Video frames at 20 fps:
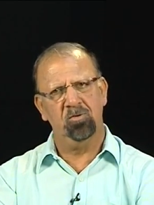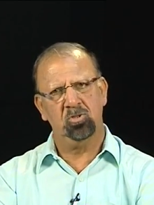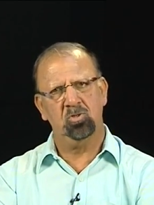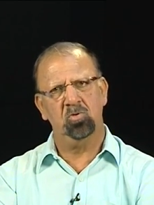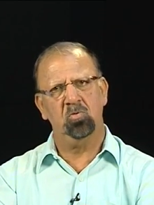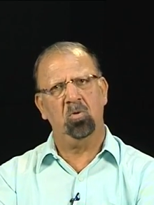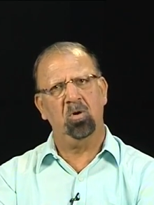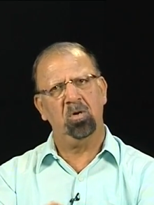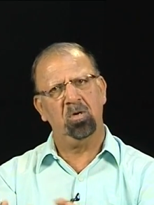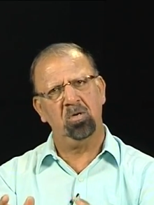
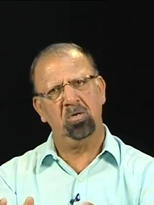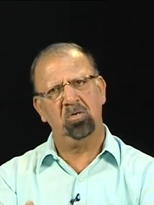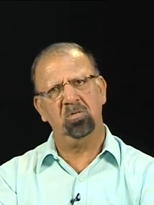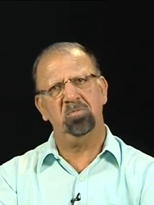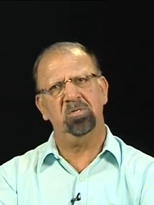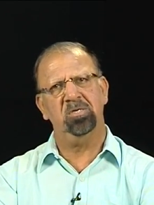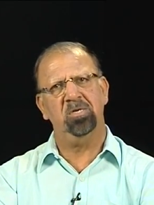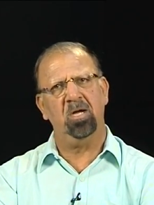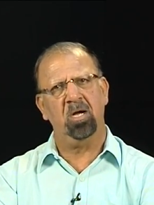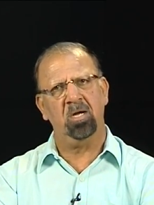you wanted to
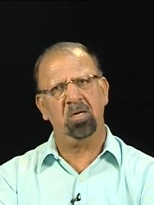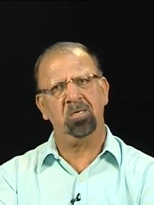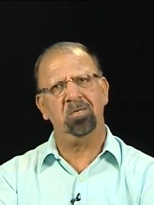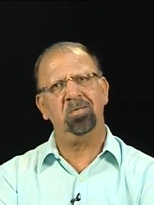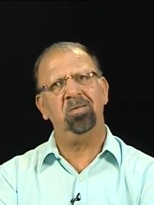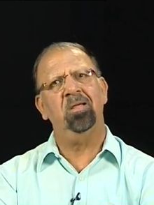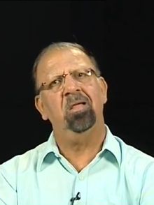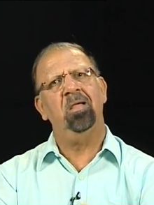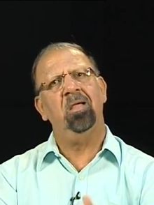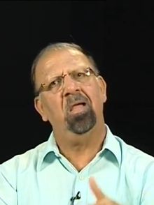be
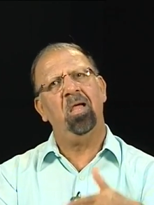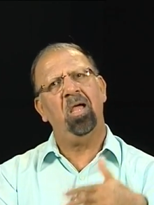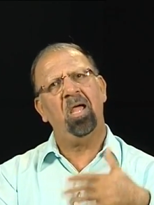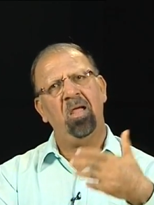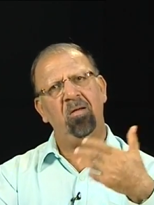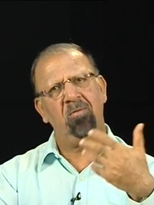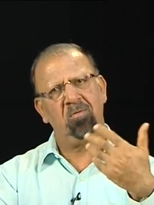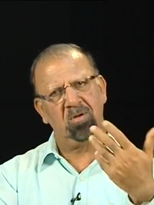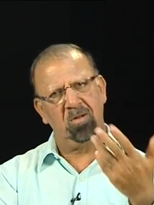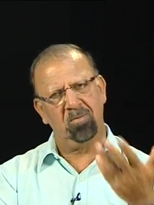darker
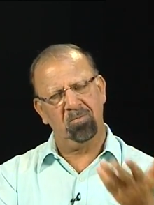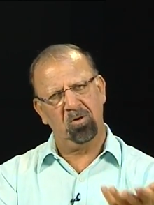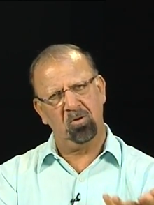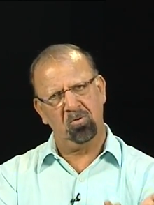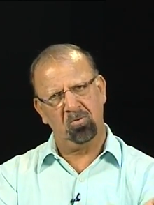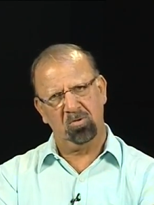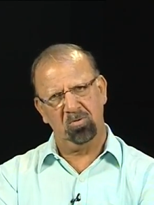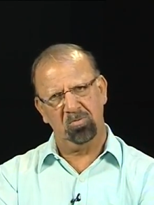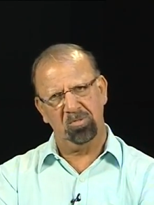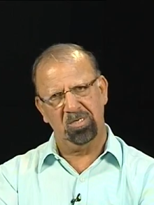have come
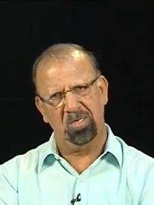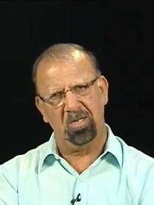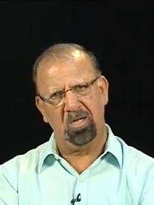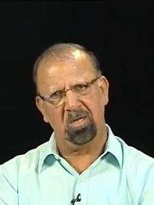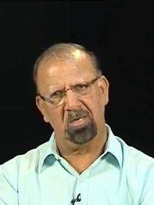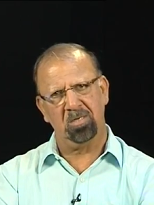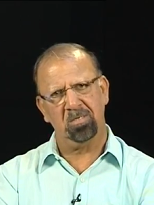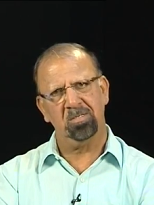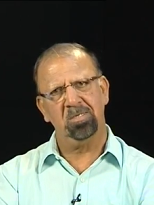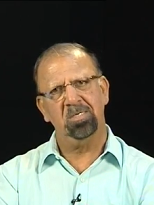out to be
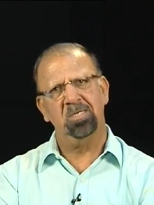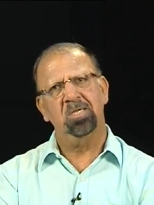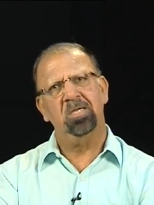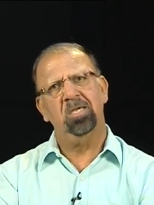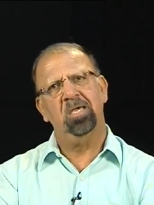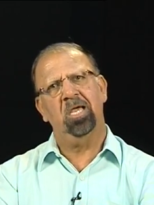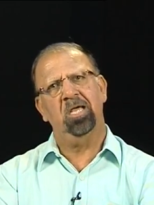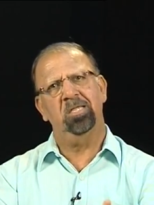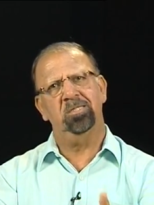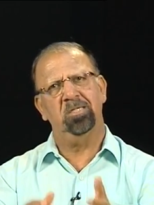darker,
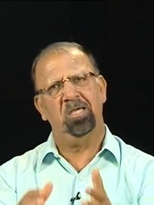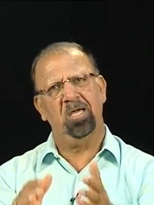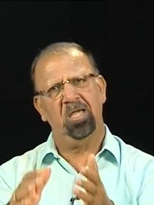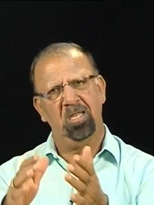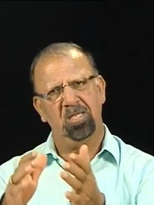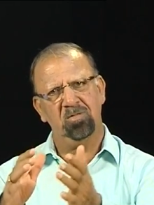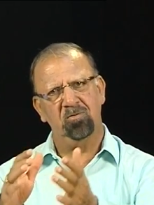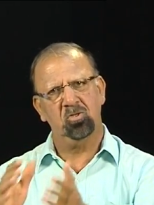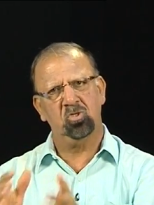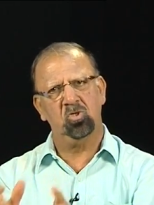and the
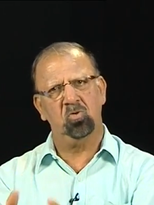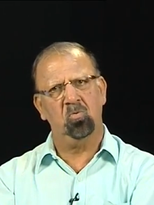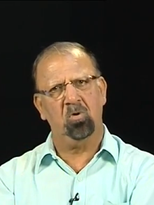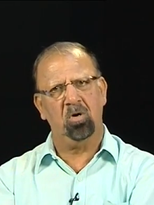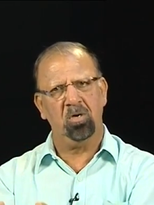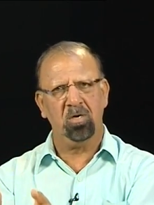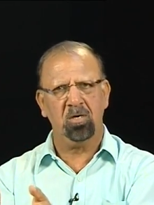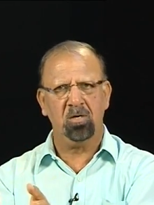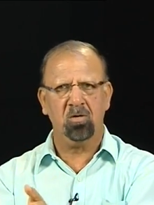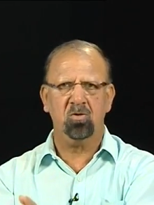areas which you
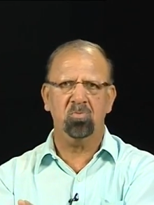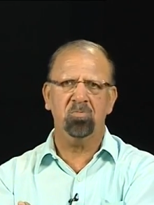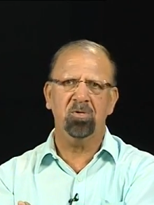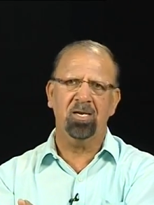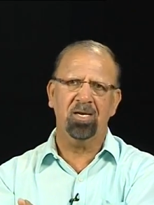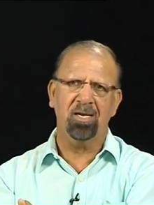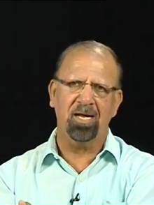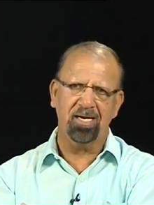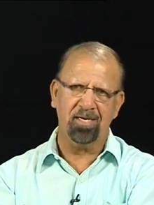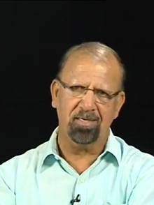wanted to be
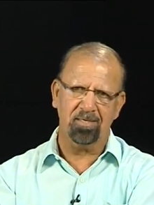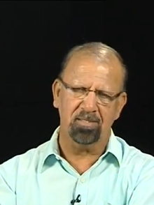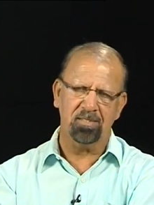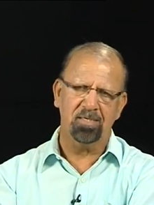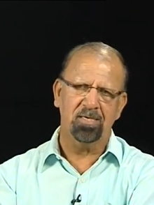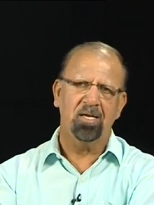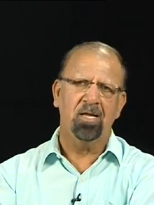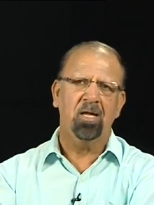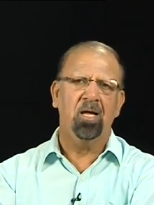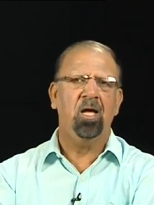lighter
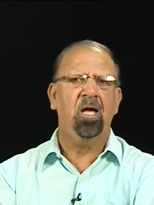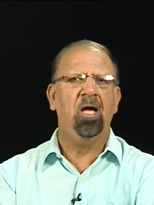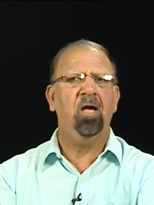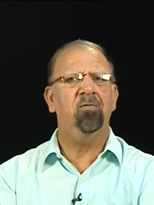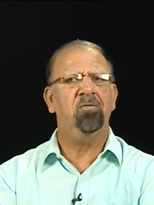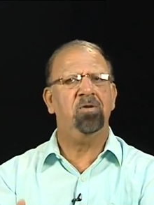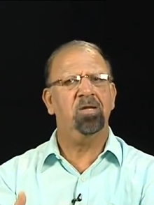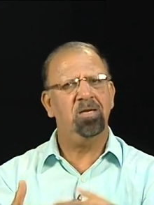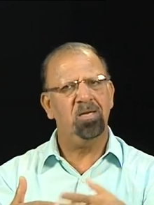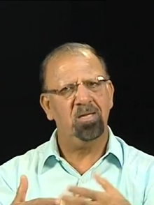
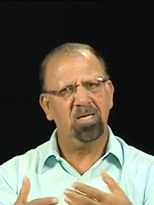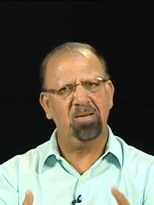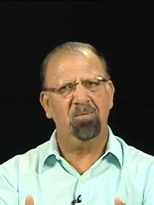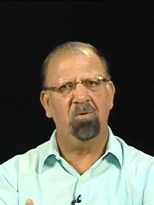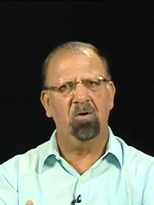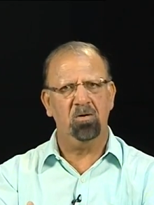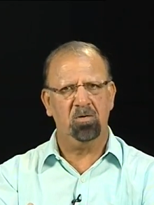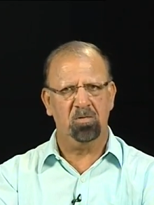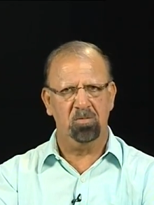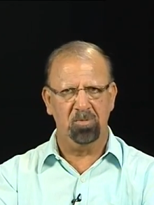have really come
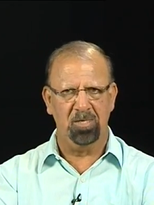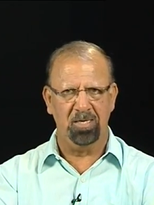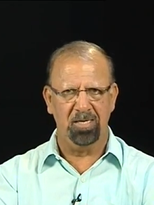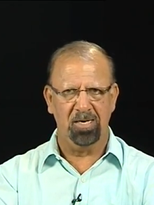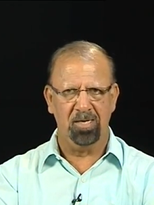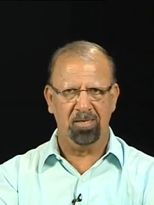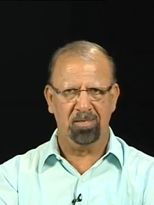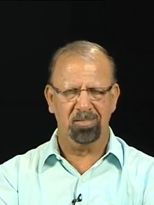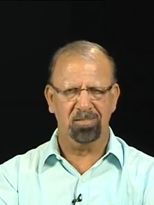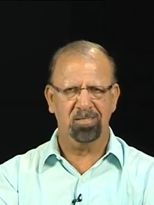out to be
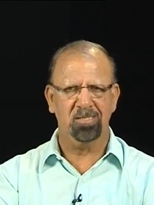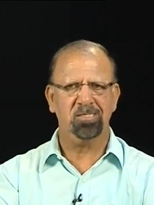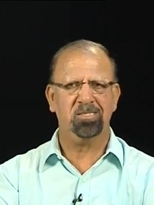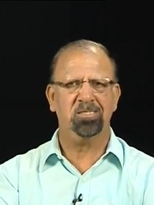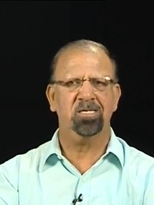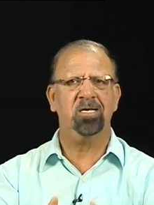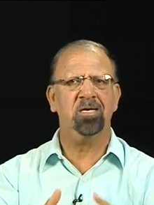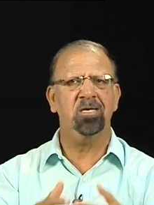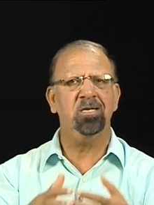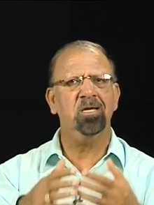lighter. This
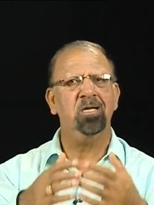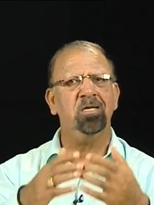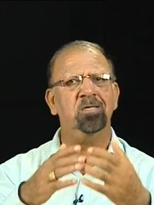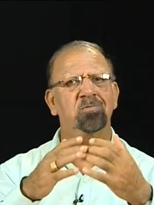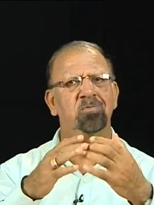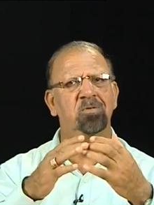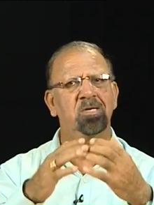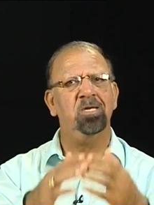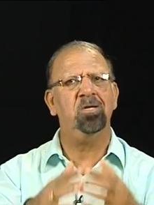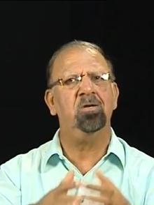technique
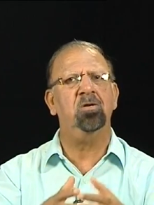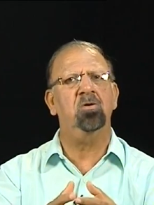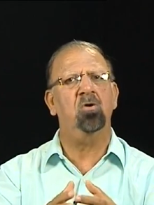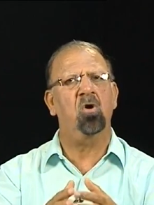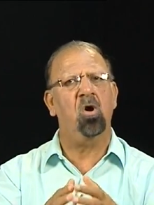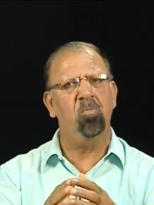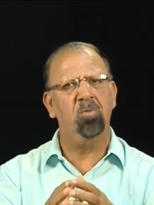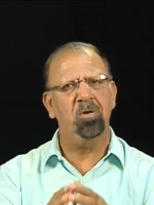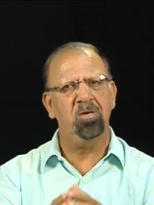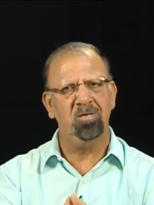is very
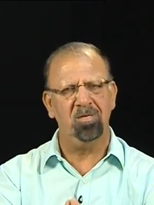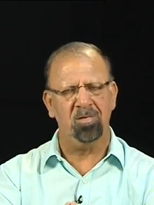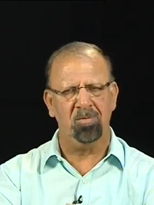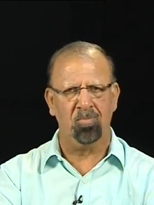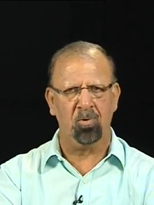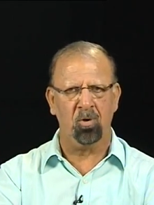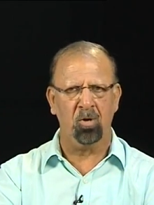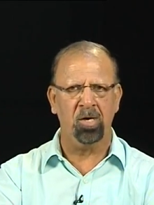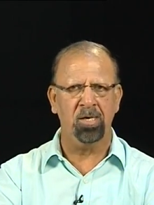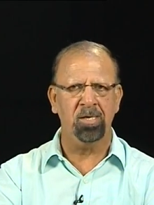commonly
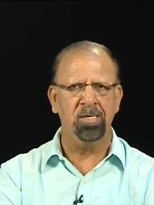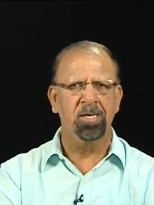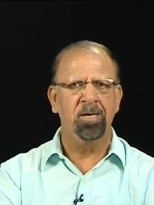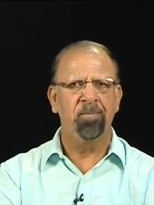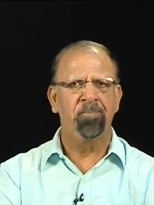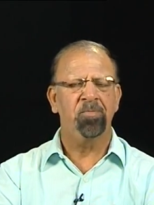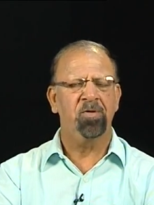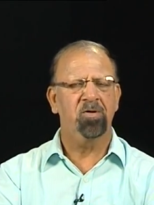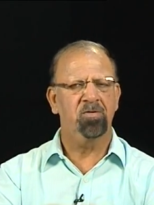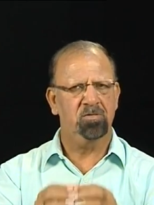employed.
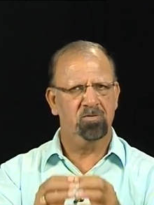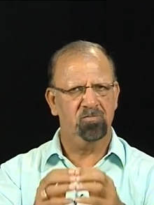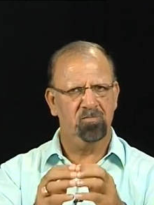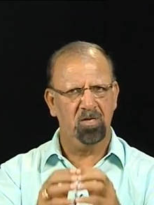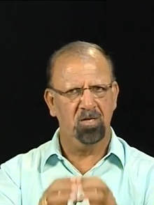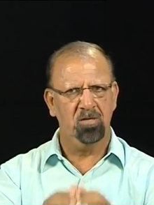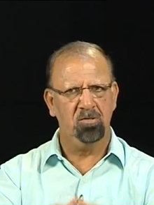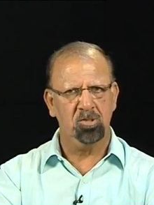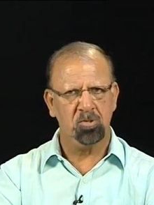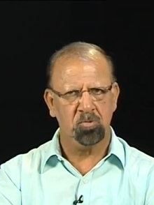It is
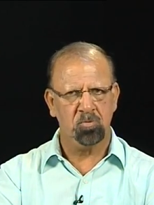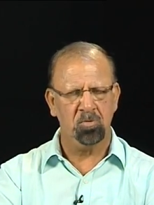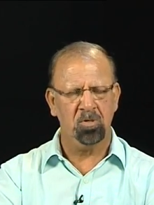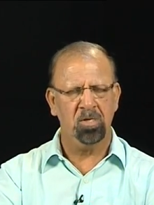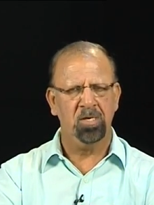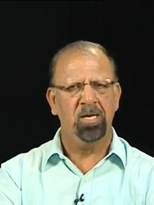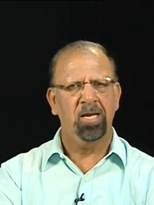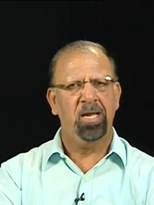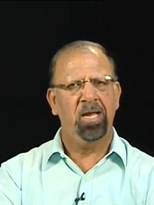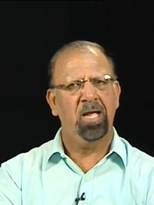very
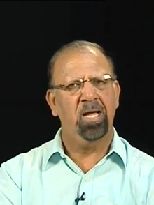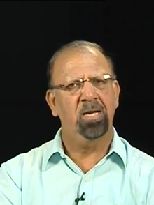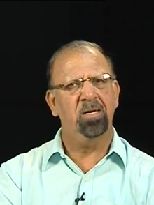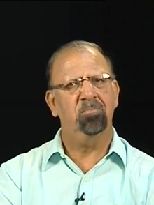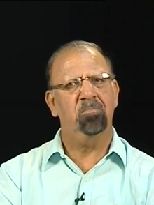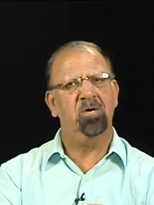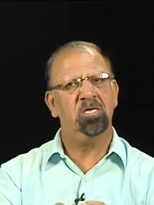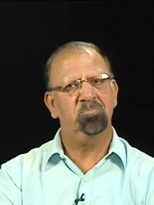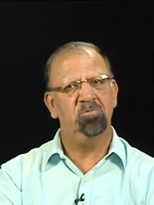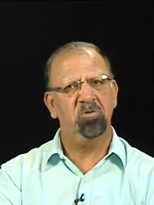useful and it
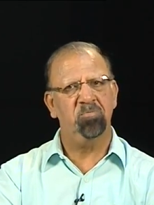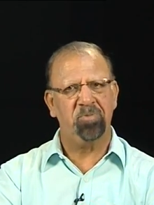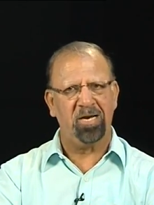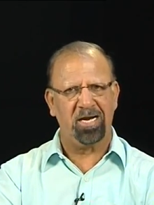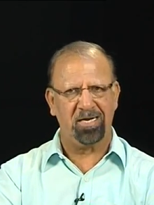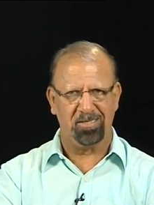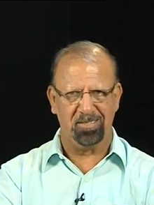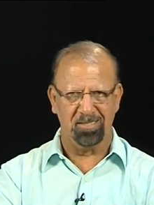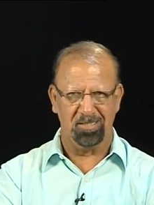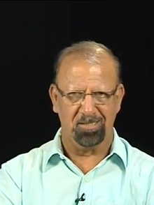must be
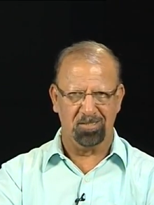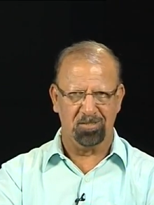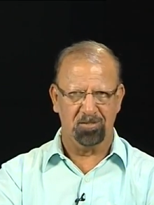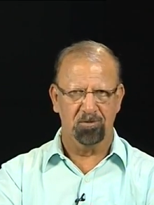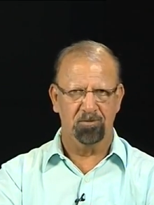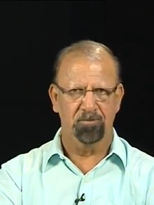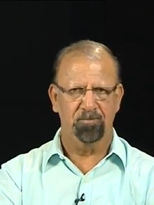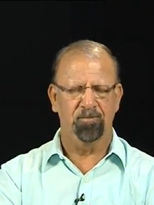practiced.